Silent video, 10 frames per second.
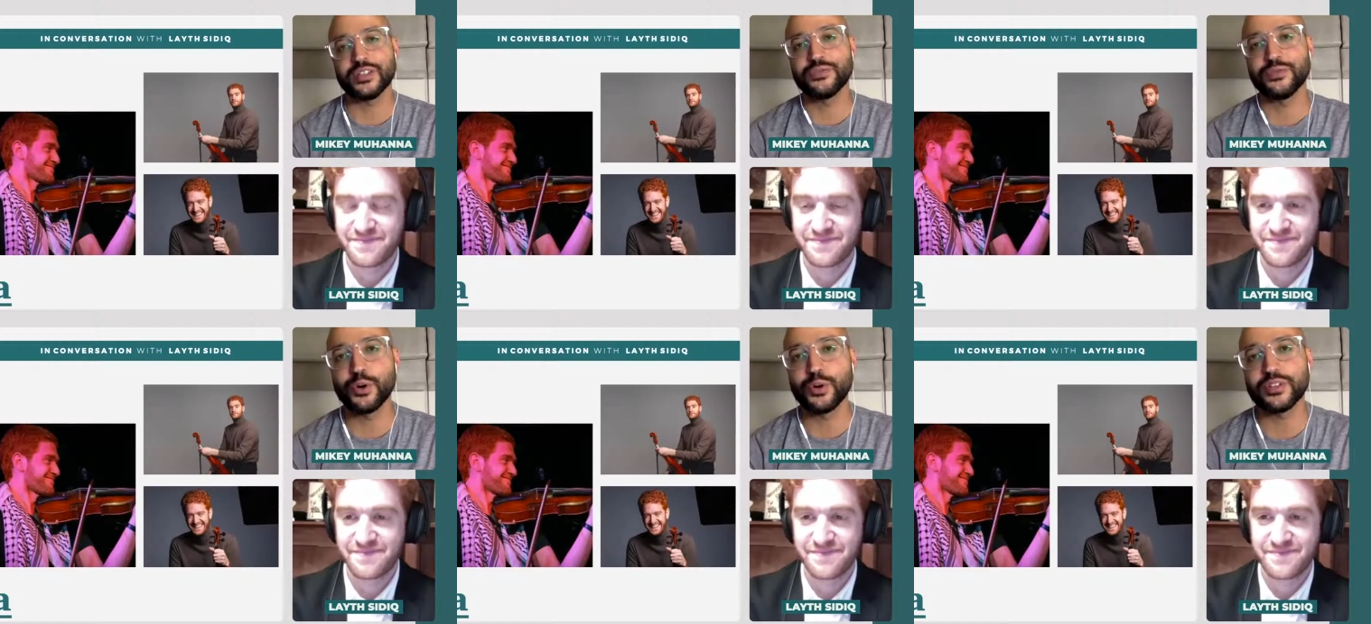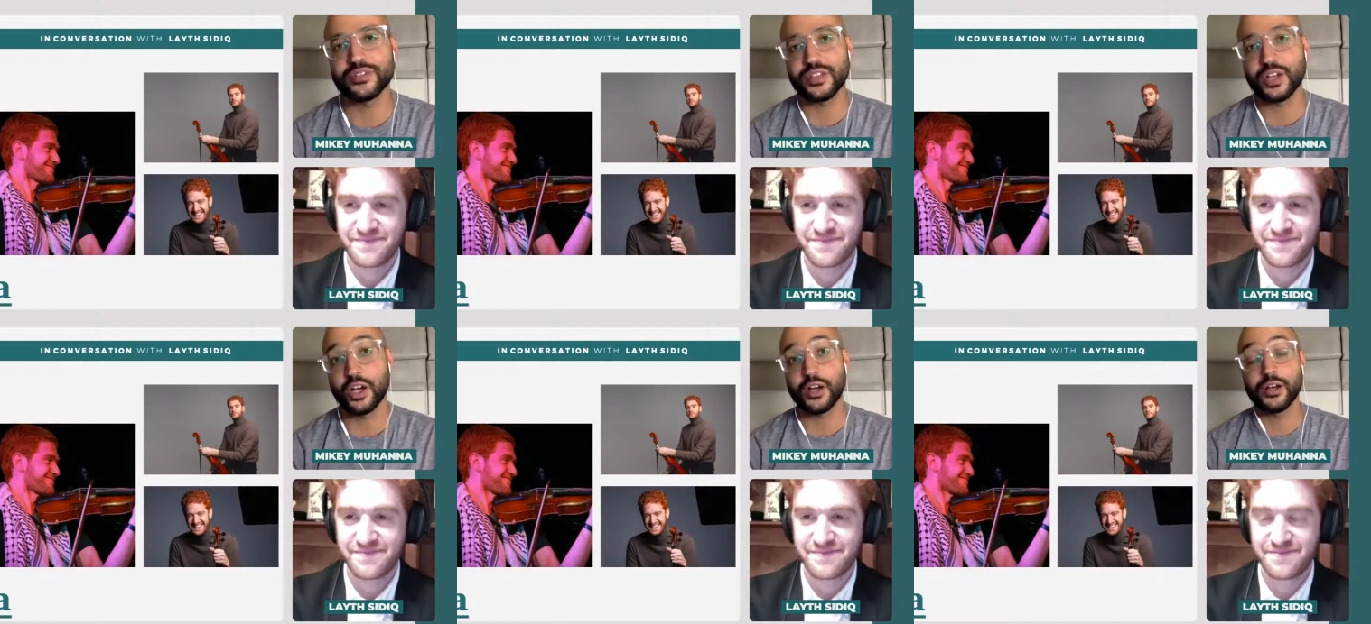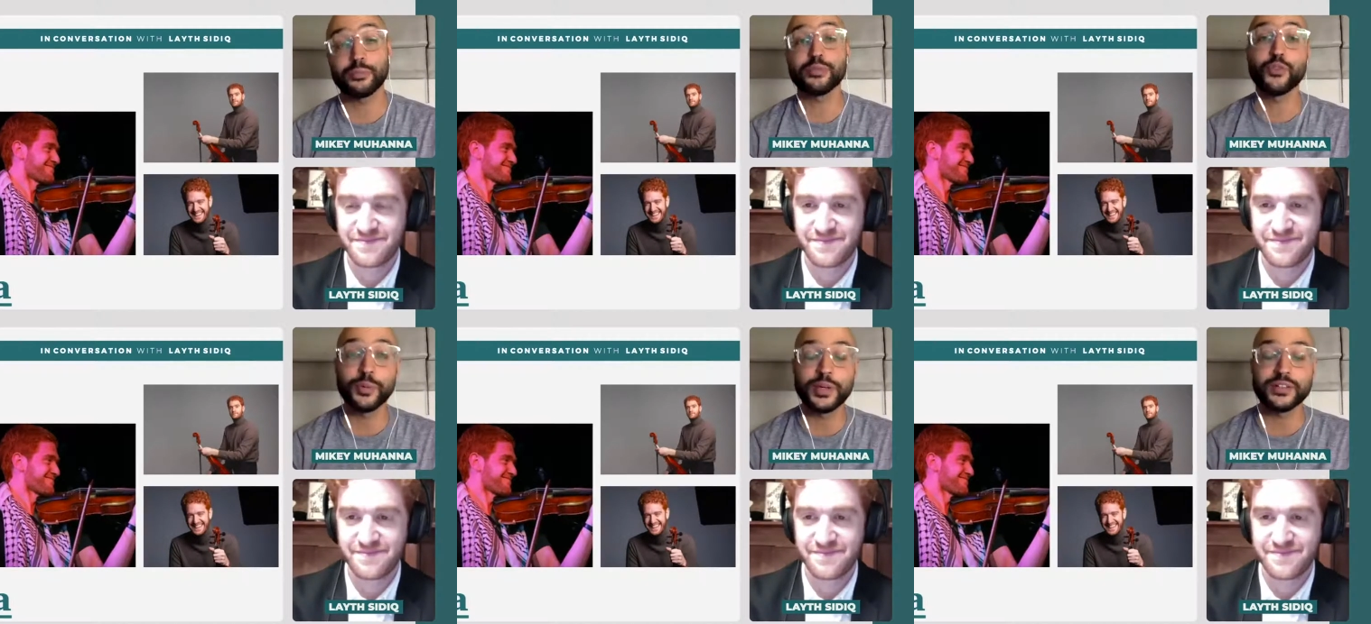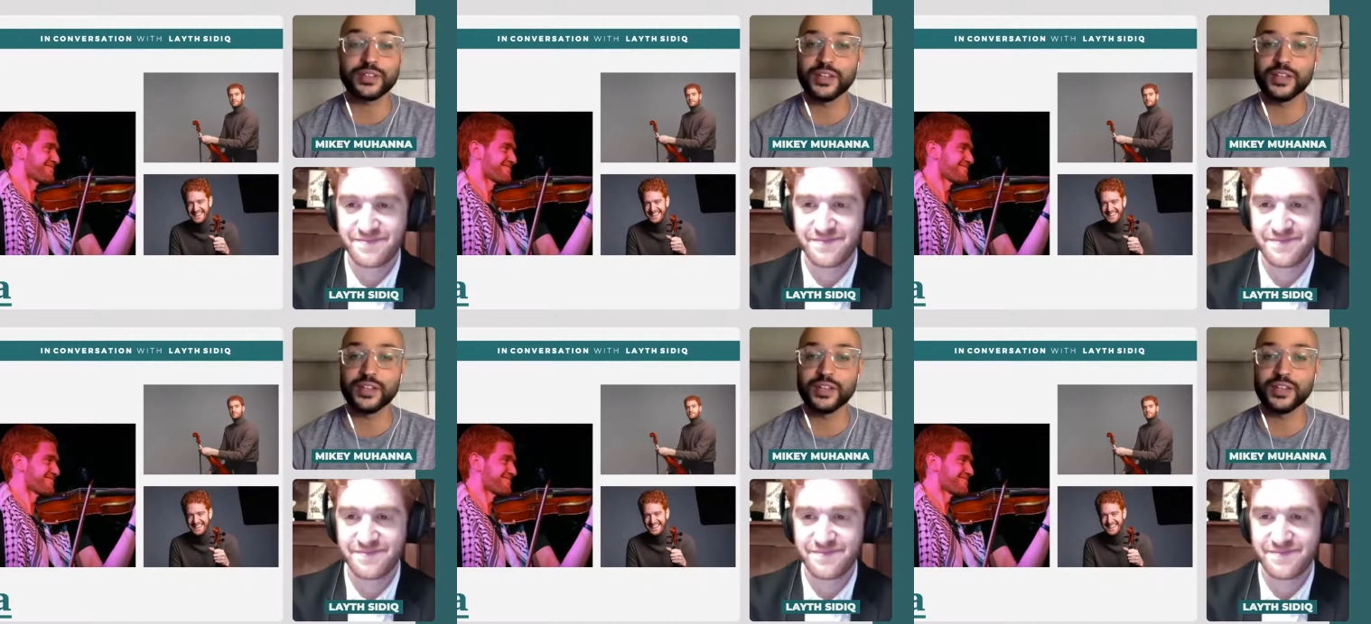Speaker 1: is focused on performance,